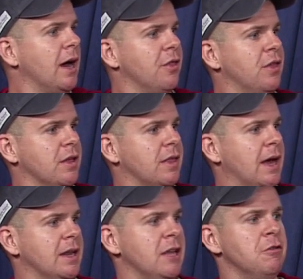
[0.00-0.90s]
I think
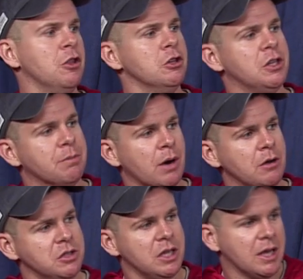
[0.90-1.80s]
that even though
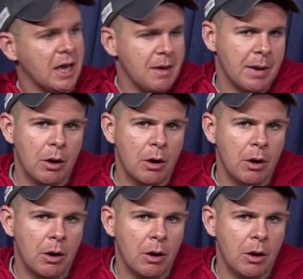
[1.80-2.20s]
Dombrowski came